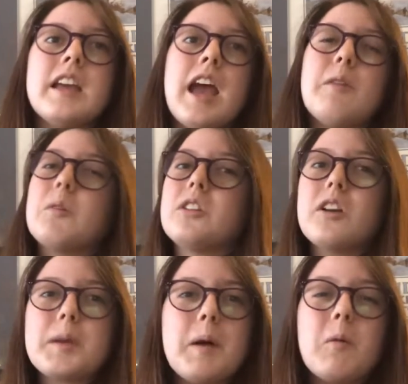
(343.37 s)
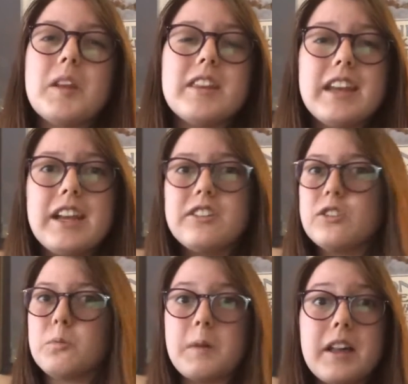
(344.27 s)
And we're talking about one of the
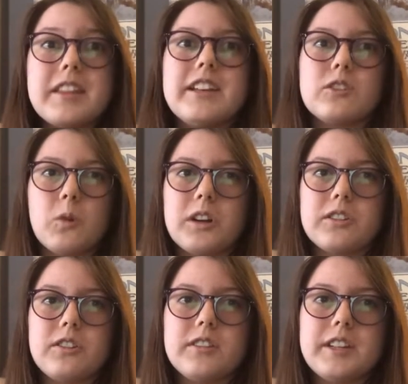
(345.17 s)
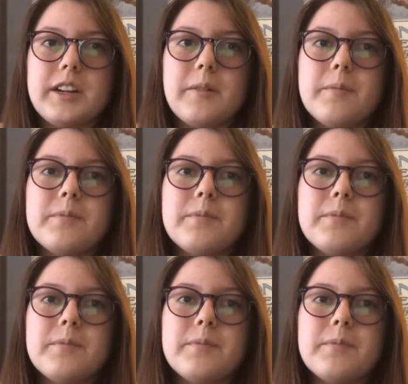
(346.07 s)
nation's wealthiest orchestras here.